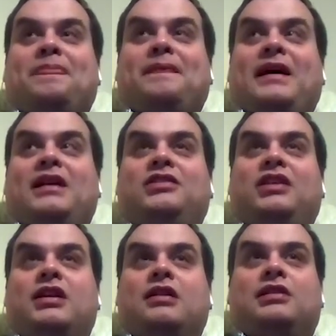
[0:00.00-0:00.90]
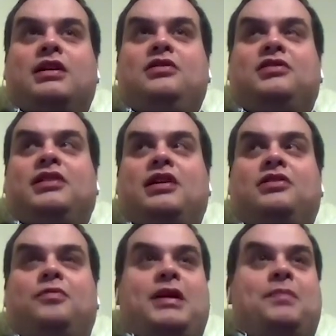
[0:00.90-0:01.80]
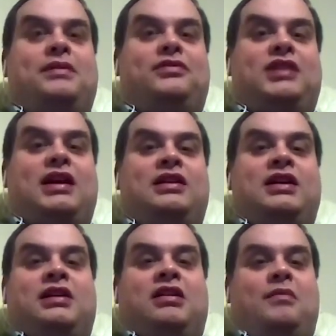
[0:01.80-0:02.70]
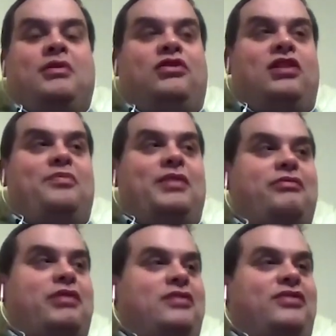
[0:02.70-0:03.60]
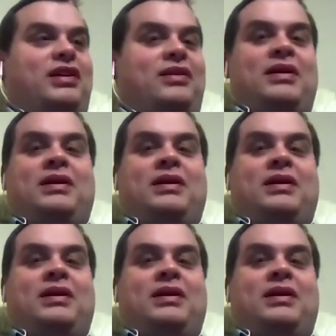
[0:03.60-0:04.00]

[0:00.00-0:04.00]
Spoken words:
And loads and loads of people have said, "Come and drive my Rover.